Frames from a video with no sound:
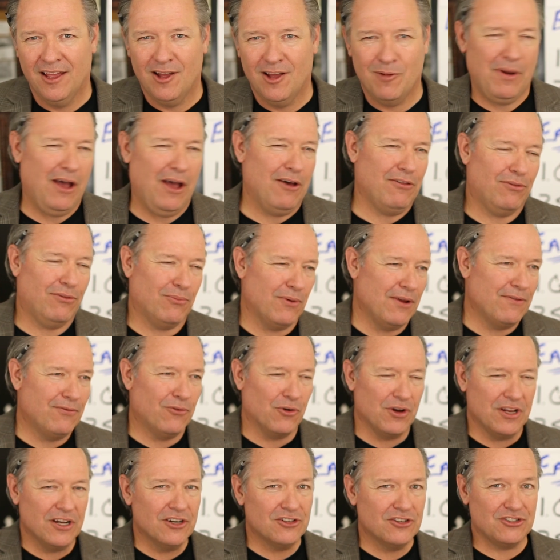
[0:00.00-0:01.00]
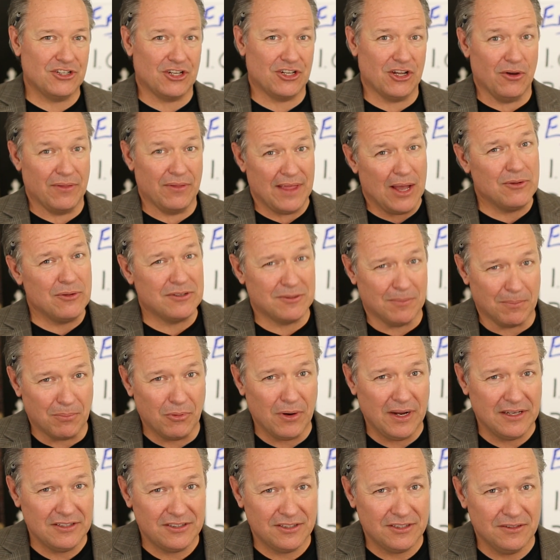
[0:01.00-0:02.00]
About three, four years ago, that was
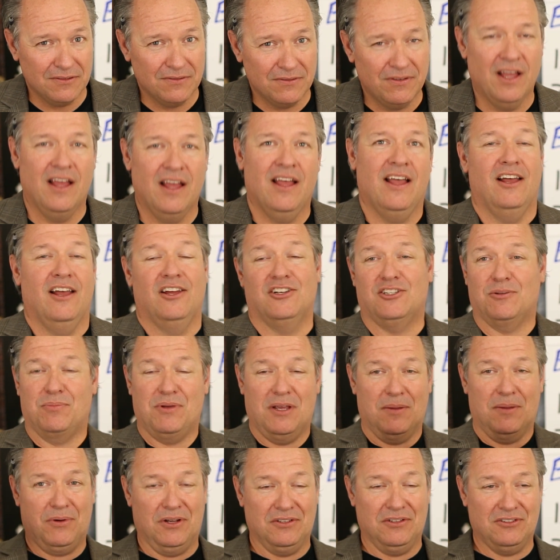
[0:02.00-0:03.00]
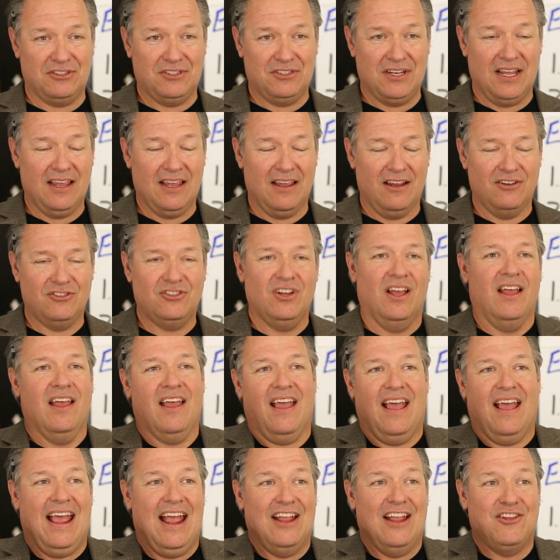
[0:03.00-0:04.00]
impressive to be up on stage
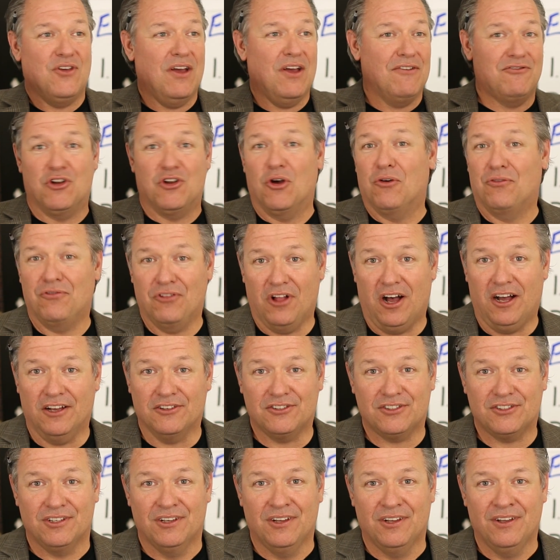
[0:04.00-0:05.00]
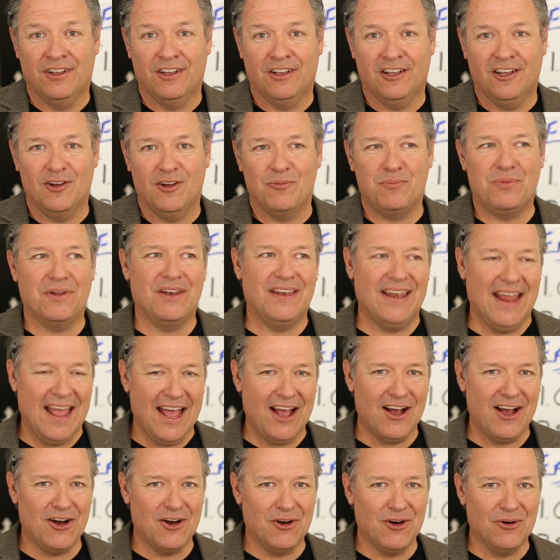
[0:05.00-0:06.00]
and you have no flaws. But
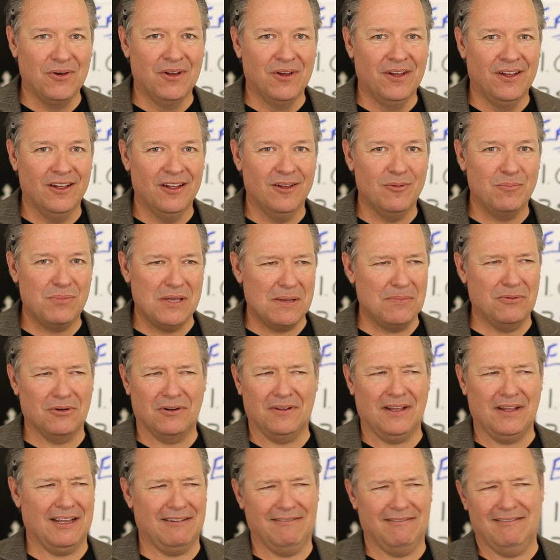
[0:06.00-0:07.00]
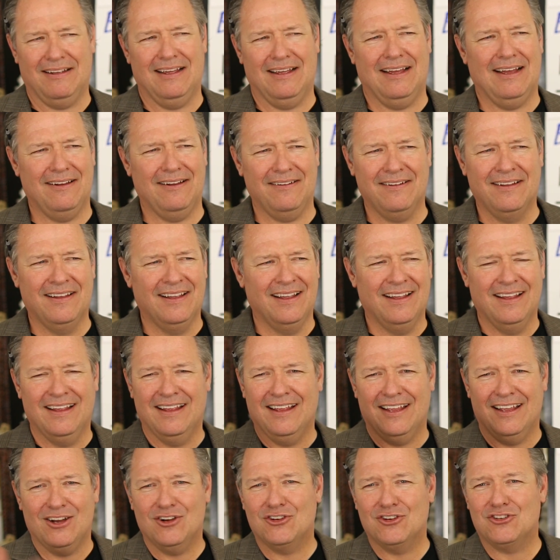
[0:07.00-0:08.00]
now people are like, eh,
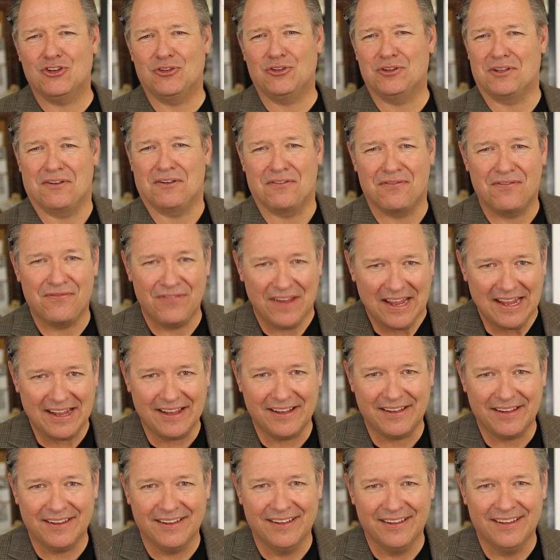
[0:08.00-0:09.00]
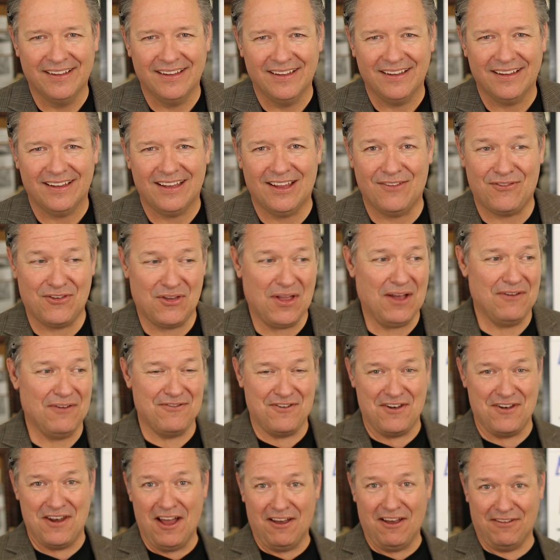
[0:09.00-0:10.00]
you're totally a fake if you have
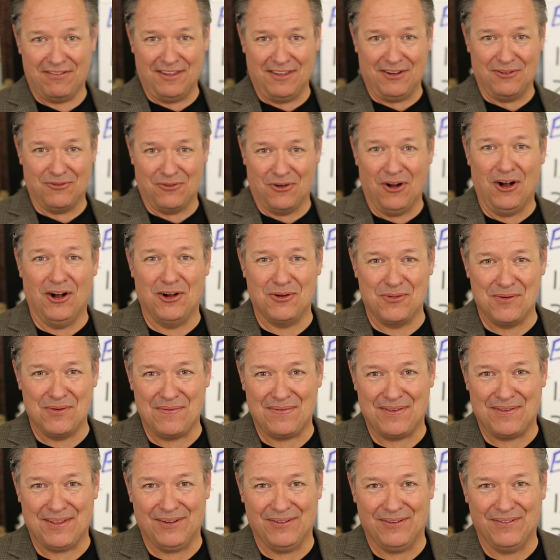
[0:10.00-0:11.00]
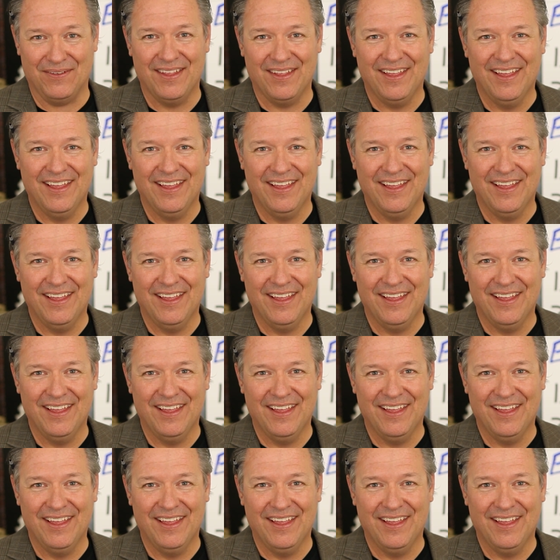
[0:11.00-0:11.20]
nothing wrong with you.